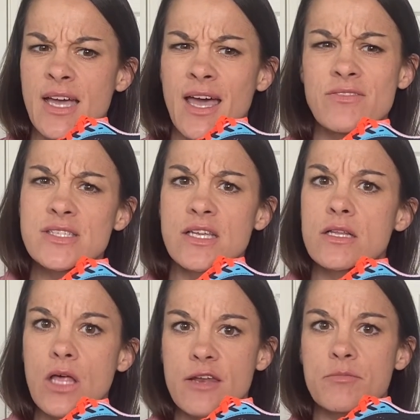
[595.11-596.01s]
I haven't seen a
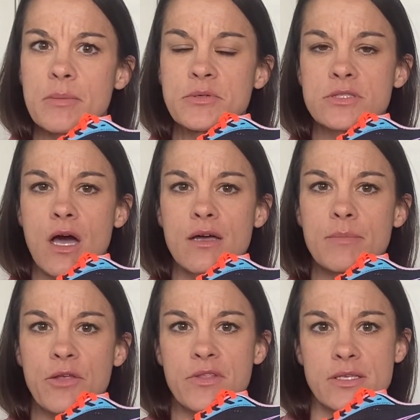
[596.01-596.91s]
lot of people talk
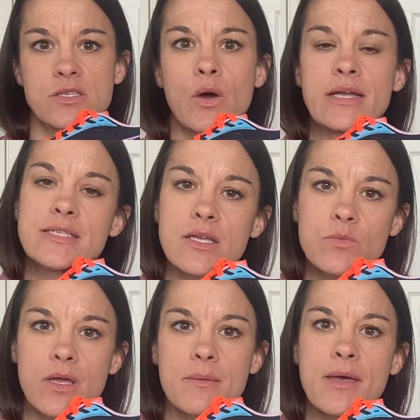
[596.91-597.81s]
about this. So I did
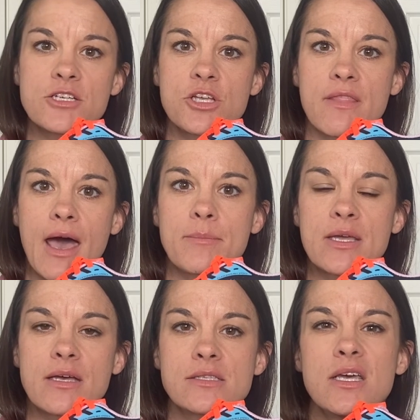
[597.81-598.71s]
want to mention that
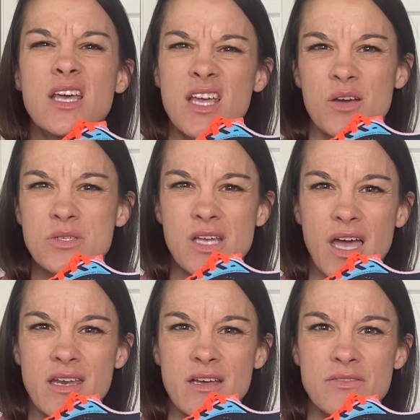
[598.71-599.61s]
because it was
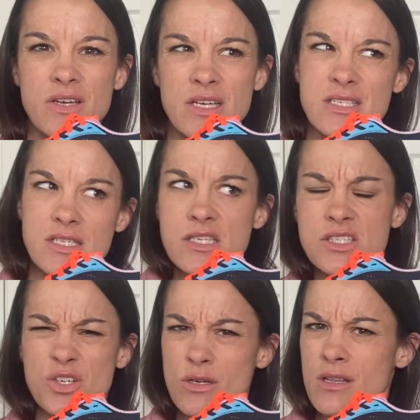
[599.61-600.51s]
kind of
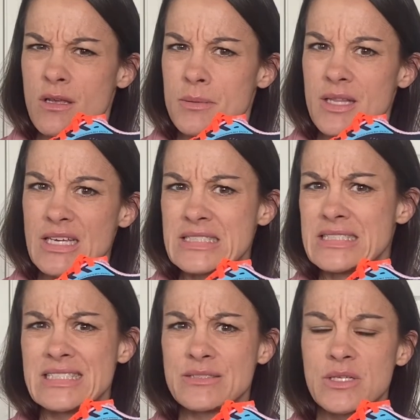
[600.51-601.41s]
disconcerting a little bit, like,
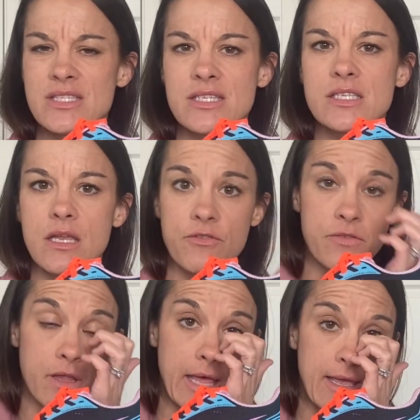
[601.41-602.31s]
oh, what's this going to
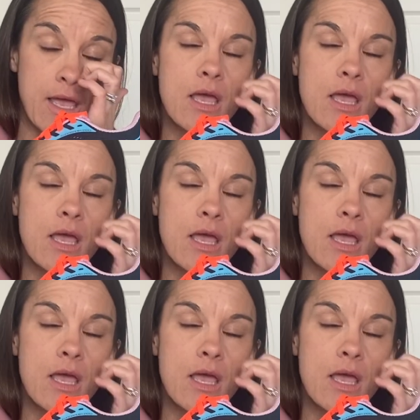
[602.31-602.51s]
feel like?